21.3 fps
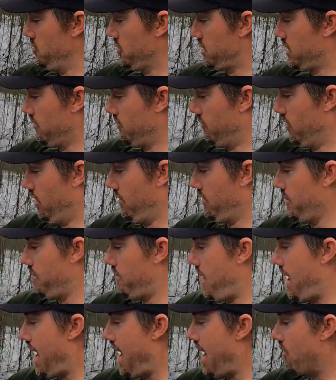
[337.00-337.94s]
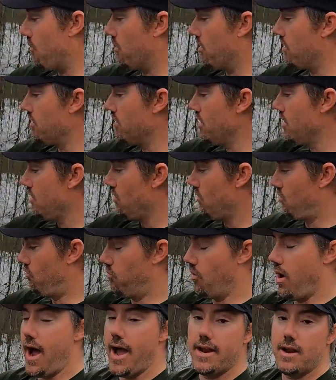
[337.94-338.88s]
You can run the power
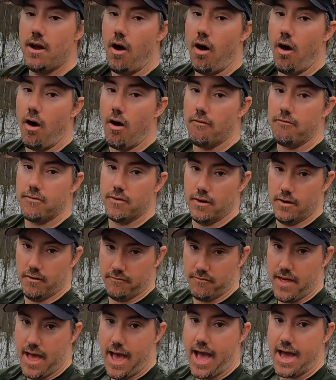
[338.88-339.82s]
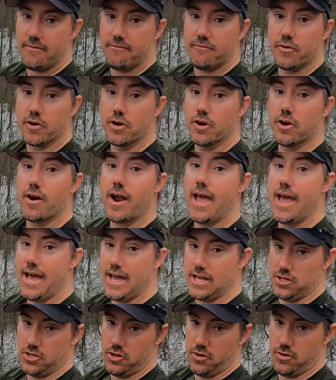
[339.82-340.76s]
right off of that for your
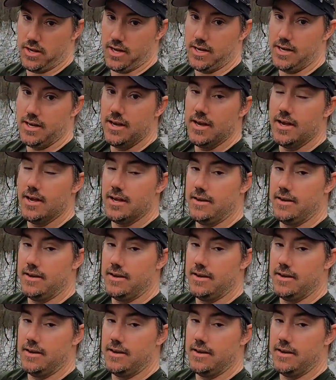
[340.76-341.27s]
head unit.